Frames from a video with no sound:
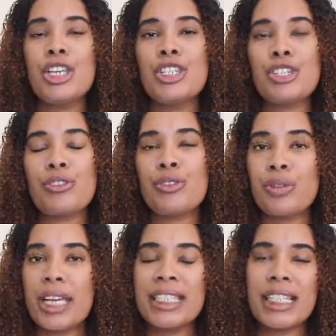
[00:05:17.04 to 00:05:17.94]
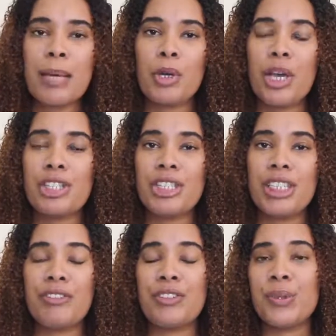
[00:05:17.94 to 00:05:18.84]
So the rating I'm going to
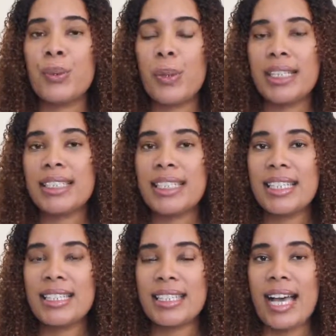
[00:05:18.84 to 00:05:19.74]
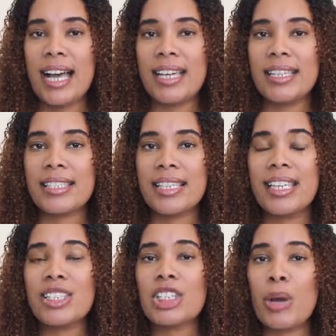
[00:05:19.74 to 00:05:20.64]
give it for quality and size
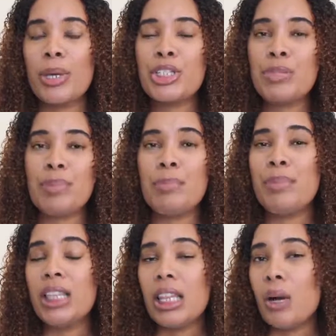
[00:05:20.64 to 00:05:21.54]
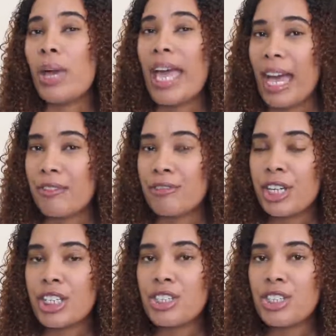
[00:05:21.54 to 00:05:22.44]
is going to be below
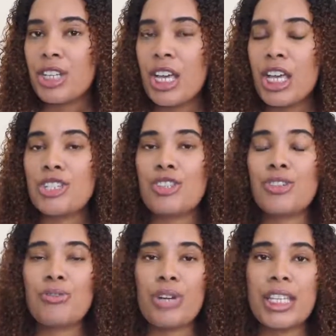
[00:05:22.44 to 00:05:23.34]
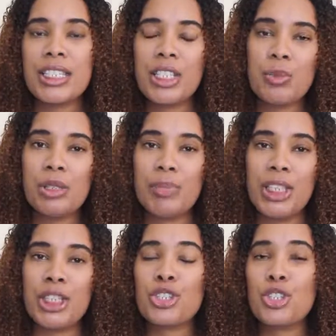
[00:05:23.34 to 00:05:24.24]
average. So the rating will
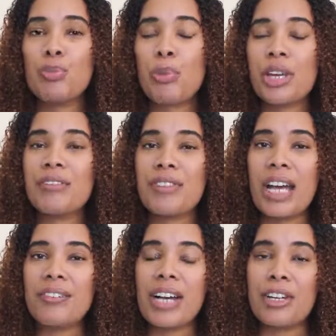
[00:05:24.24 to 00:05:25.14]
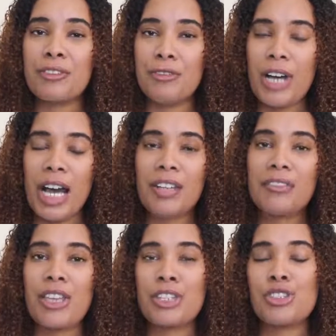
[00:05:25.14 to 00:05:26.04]
be 2.5 out of
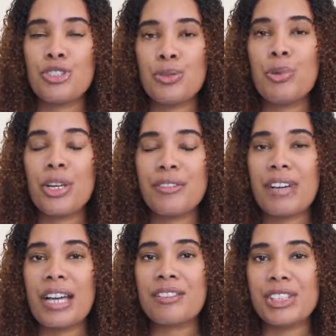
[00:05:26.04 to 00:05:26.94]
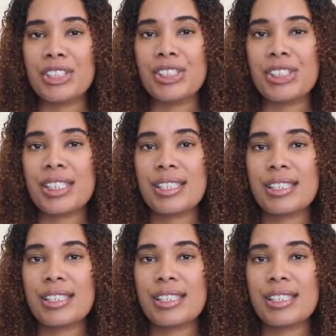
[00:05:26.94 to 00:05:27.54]
5, that's 2.5 calls.